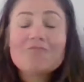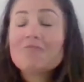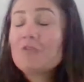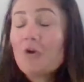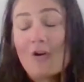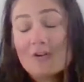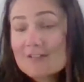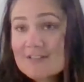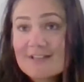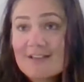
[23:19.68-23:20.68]
your
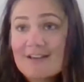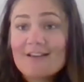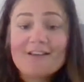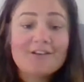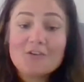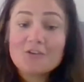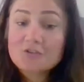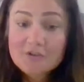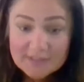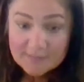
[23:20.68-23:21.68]
honesty, your
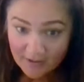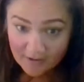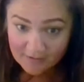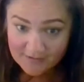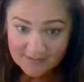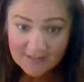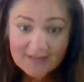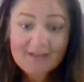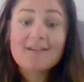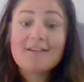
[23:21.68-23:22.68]

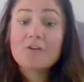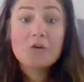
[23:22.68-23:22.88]
transparency,